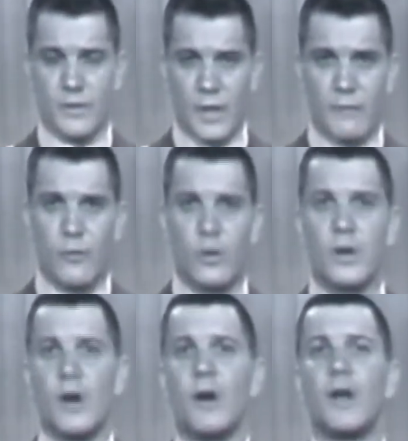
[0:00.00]

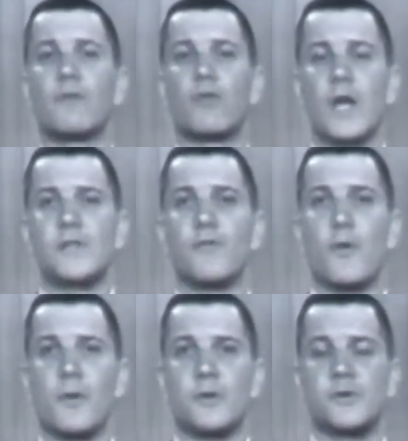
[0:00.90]
Therefore, RF
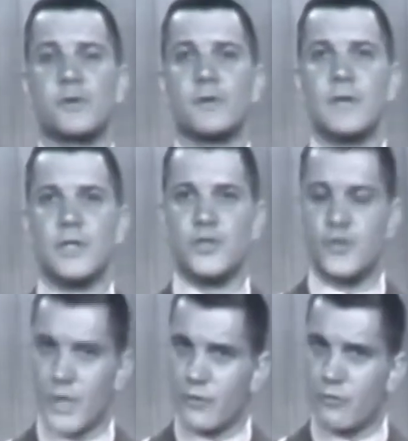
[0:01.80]
transformers
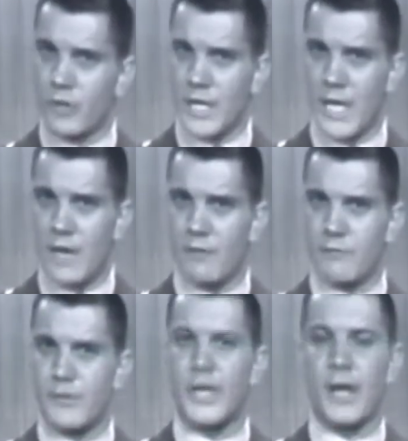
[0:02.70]
generally
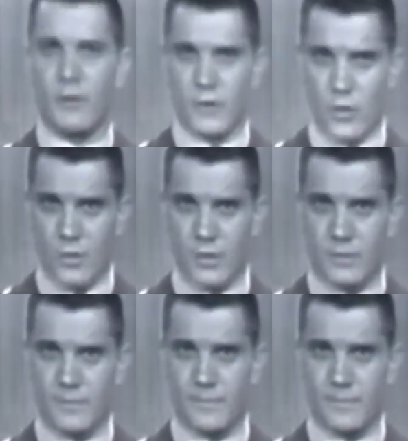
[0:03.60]
have an air core.